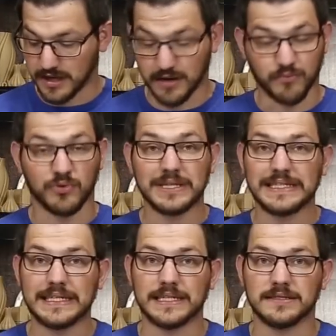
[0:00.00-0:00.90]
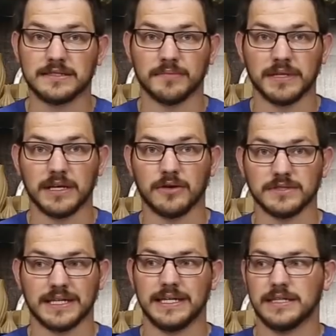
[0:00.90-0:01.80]
and I really needed something
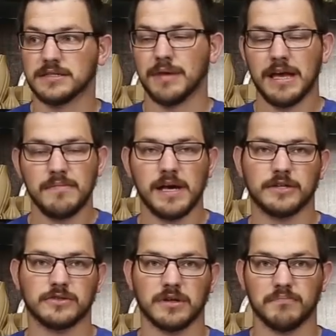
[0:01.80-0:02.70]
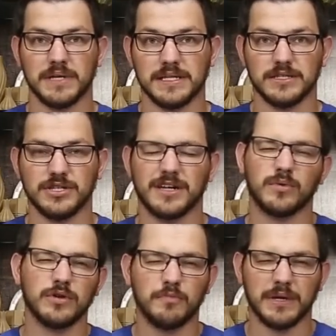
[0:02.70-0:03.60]
else. I needed some ABS or some PETG. I didn't
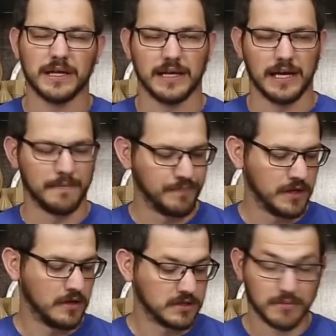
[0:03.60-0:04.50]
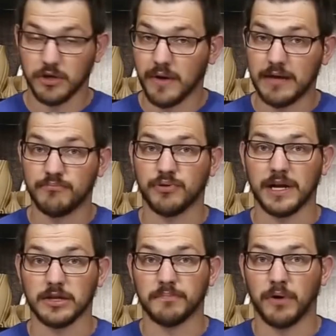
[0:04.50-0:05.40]
wanna do PLA. So I'm gonna go ahead and
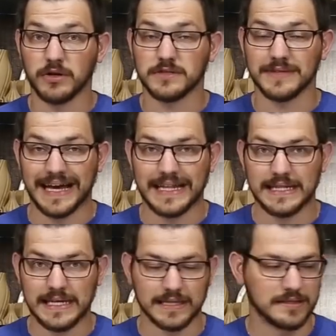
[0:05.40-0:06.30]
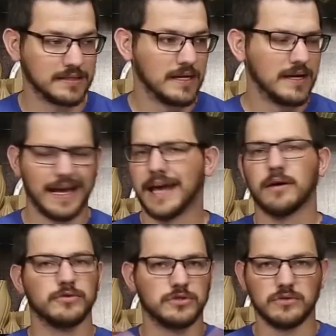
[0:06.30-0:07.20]
print out the parts for that in this, and
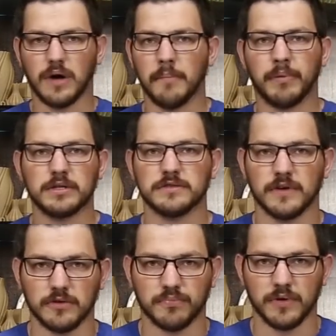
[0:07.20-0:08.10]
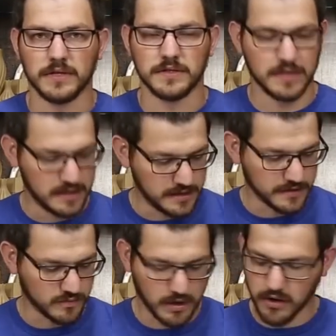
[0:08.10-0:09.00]
I'll do a bunch of other prints in these
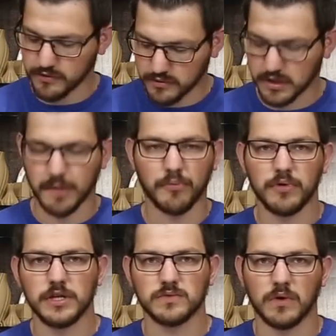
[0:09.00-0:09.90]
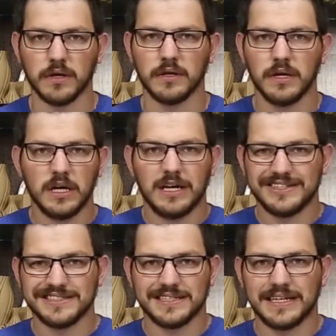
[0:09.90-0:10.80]
as well. I'll do a couple in each one
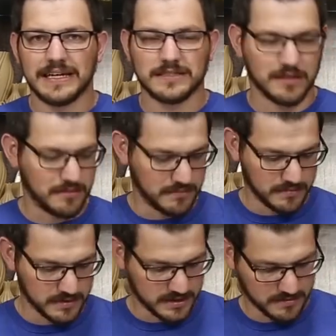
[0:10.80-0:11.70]
just to get some